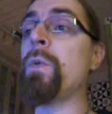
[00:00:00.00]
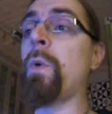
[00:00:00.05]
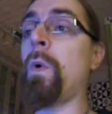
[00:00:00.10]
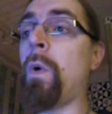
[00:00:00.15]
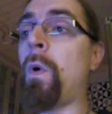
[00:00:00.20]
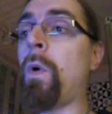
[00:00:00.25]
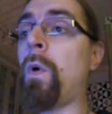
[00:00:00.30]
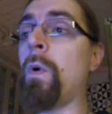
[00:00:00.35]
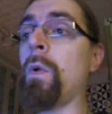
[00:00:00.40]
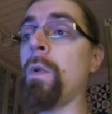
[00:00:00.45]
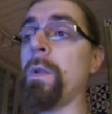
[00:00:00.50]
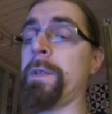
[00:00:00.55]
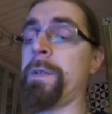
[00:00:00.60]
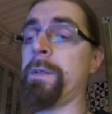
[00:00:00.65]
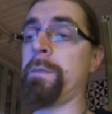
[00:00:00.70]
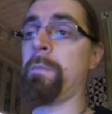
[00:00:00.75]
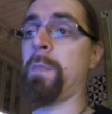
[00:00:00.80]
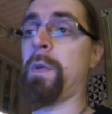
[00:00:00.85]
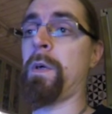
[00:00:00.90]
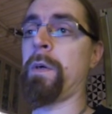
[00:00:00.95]
old
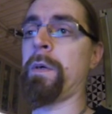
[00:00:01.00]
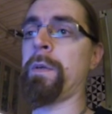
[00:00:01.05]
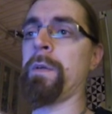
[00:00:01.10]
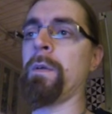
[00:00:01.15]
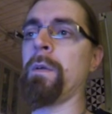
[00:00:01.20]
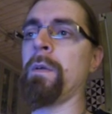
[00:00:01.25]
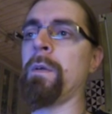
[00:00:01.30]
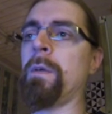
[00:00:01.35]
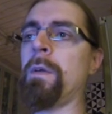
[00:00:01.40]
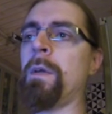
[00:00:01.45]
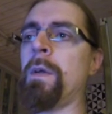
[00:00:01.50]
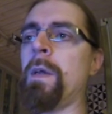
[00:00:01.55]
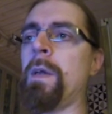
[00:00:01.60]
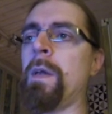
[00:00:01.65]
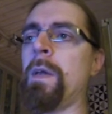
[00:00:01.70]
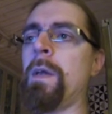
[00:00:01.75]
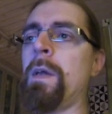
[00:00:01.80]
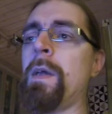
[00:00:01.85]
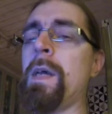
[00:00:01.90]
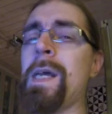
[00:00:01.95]
model
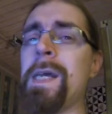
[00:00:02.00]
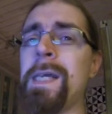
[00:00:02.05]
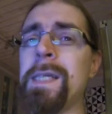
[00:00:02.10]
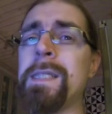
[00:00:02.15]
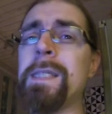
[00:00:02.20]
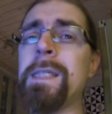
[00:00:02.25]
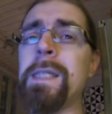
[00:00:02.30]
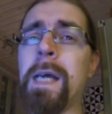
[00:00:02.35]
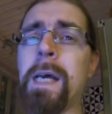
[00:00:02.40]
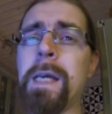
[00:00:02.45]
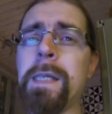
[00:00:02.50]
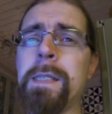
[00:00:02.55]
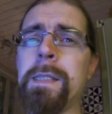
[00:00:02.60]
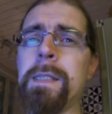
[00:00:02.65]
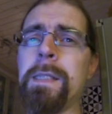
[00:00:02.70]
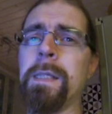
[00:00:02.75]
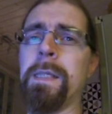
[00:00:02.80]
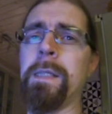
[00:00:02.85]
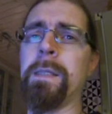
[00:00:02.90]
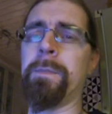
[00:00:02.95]

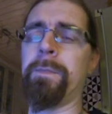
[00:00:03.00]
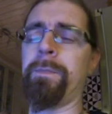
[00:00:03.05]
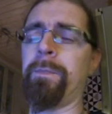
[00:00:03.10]
S90,